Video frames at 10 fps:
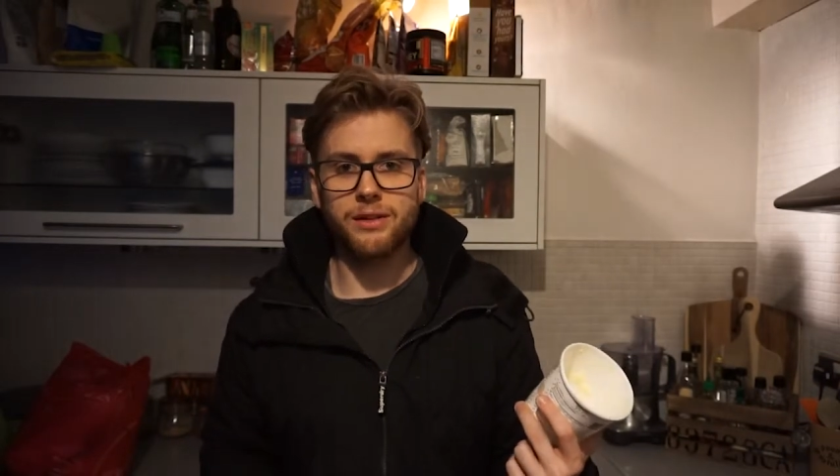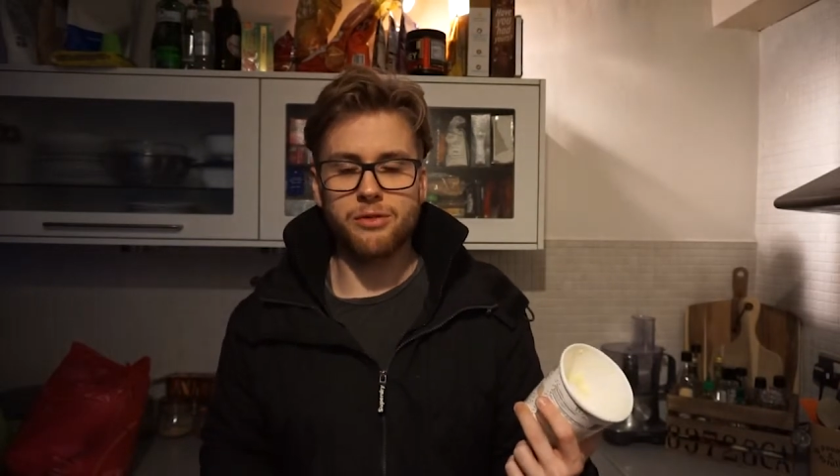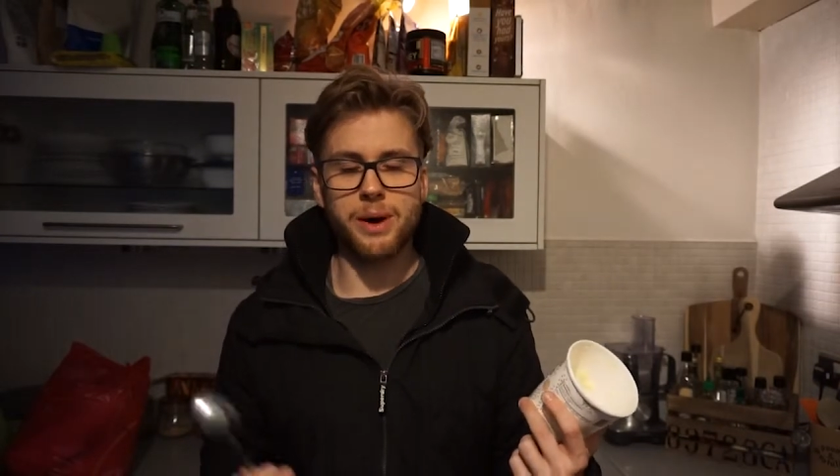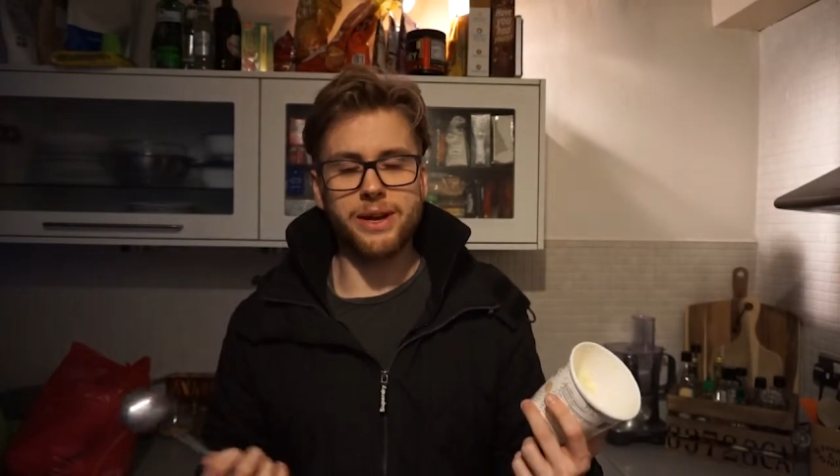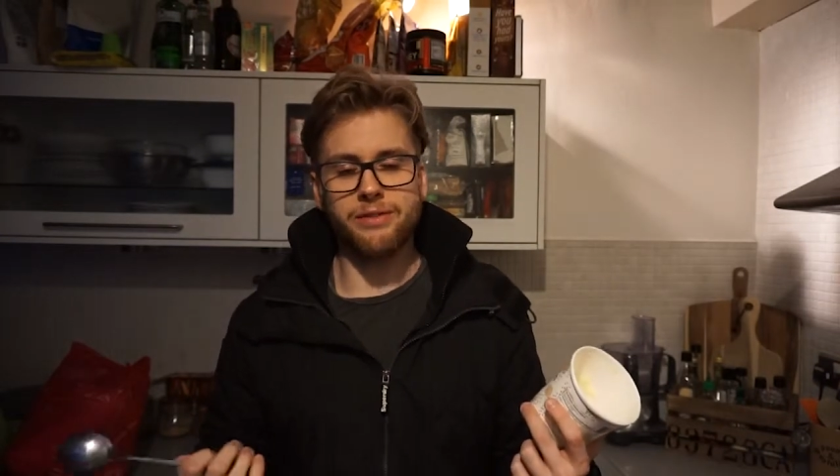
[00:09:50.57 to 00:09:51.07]

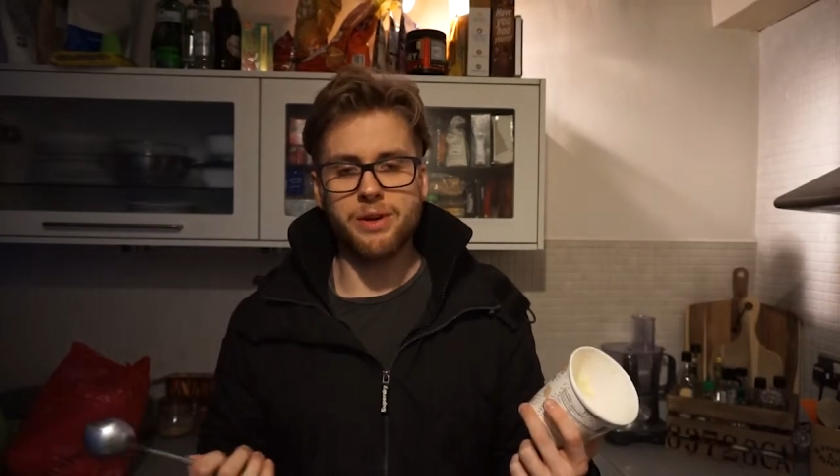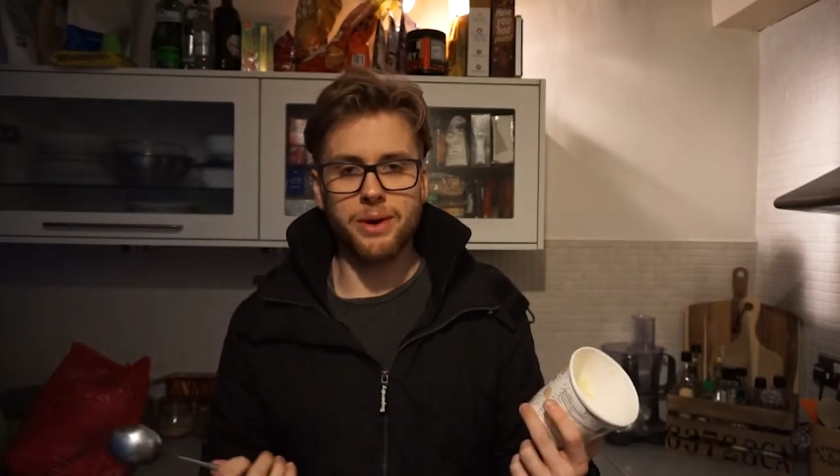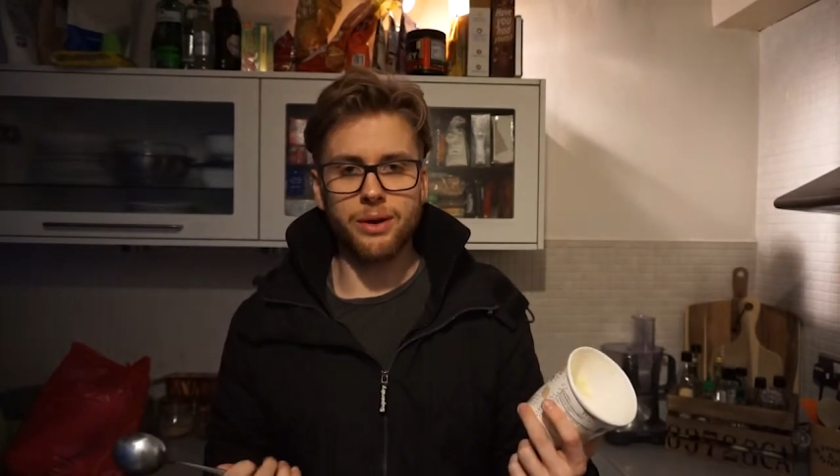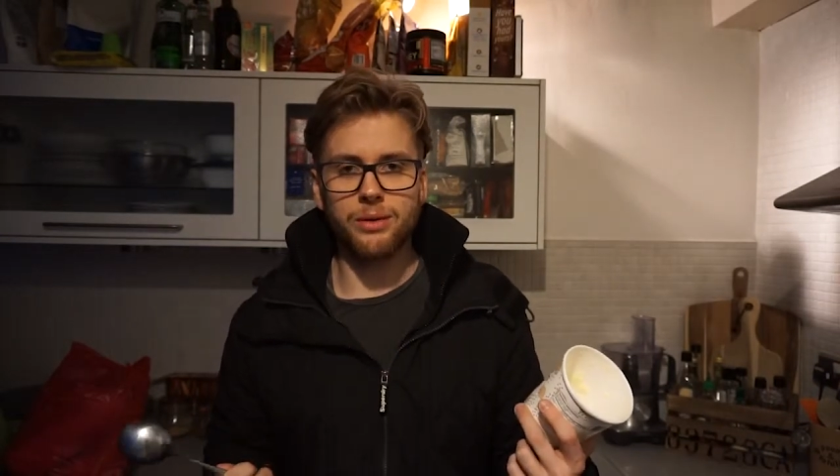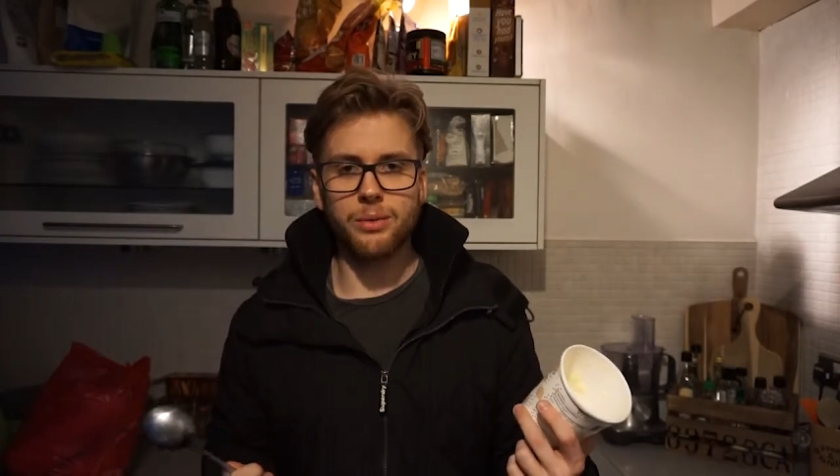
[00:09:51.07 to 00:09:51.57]
for my evening
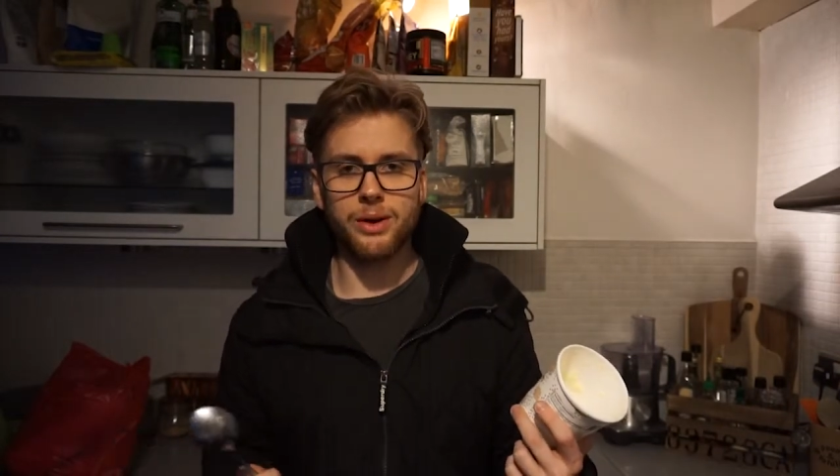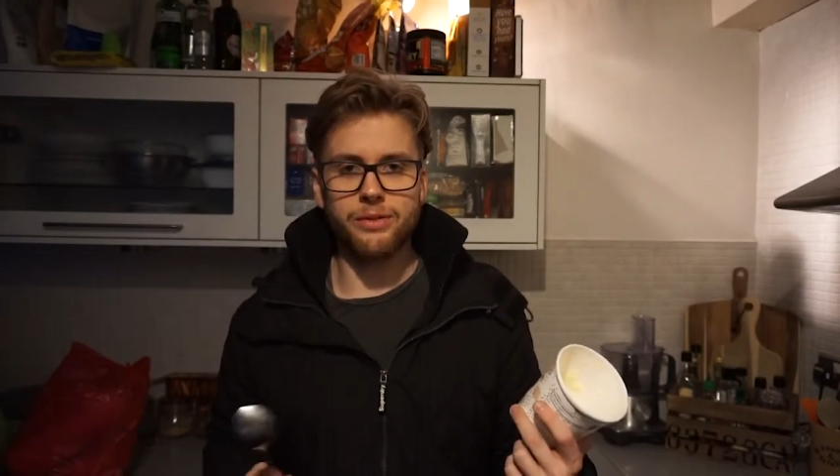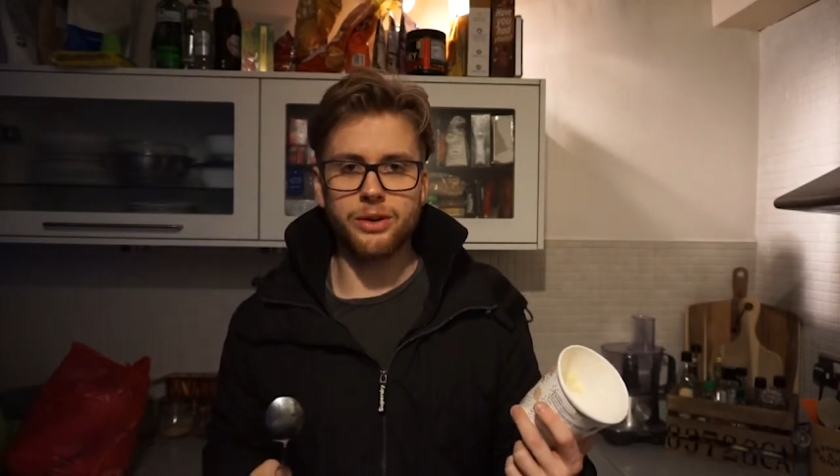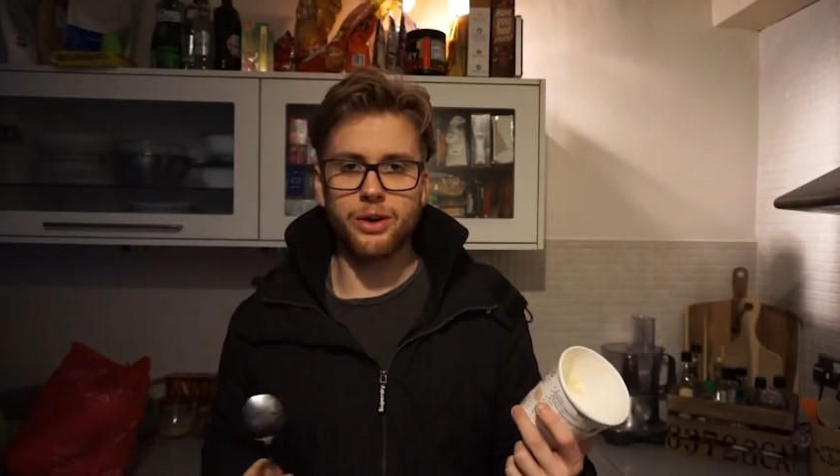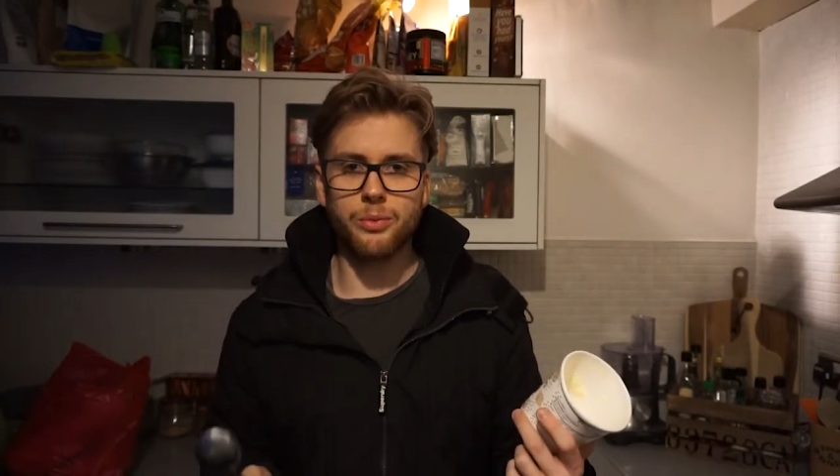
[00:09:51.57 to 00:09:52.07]
meal,
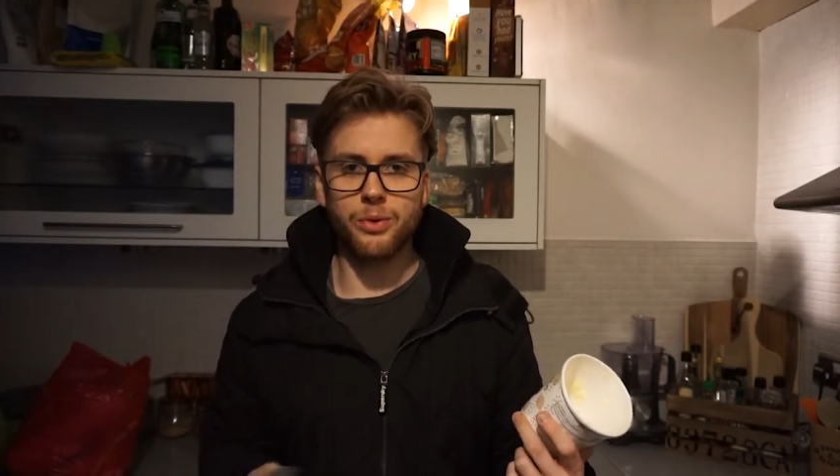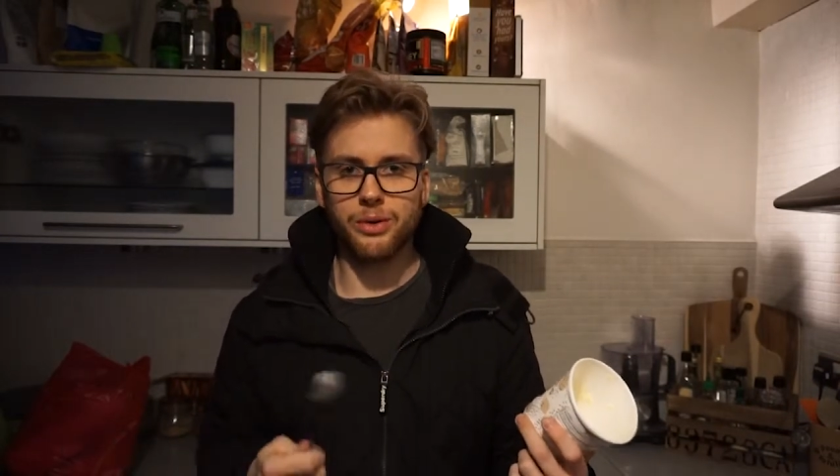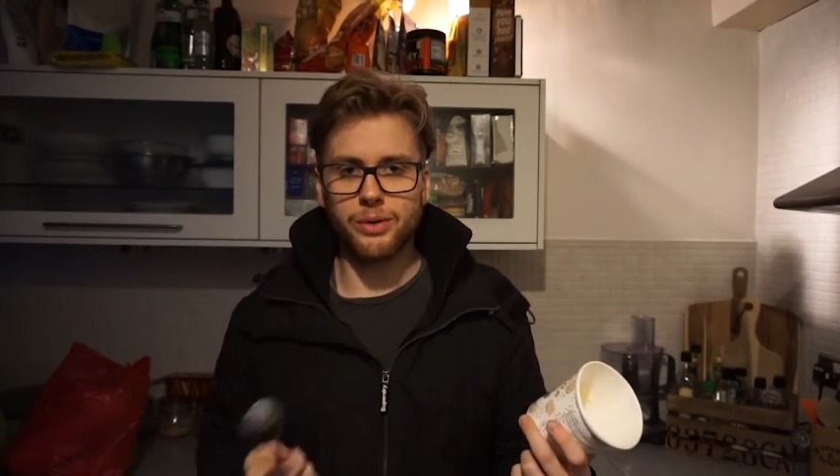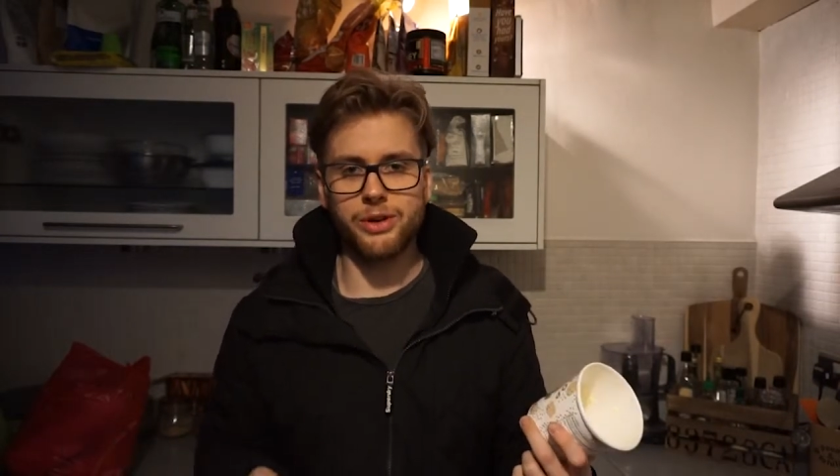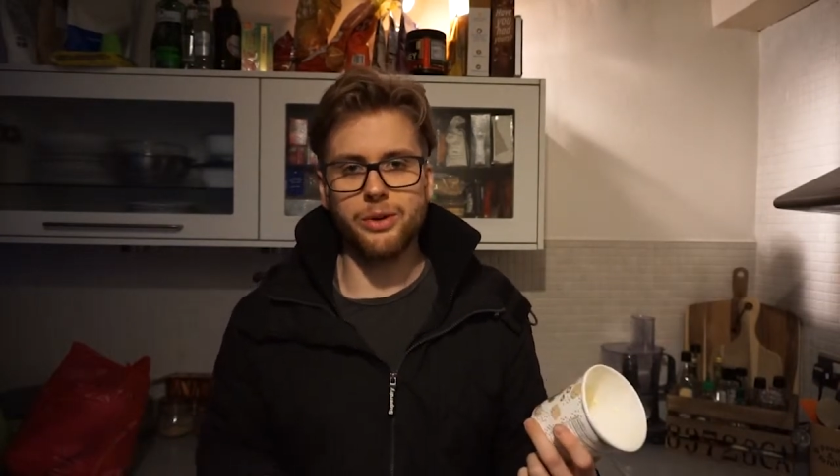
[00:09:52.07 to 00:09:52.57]
whatever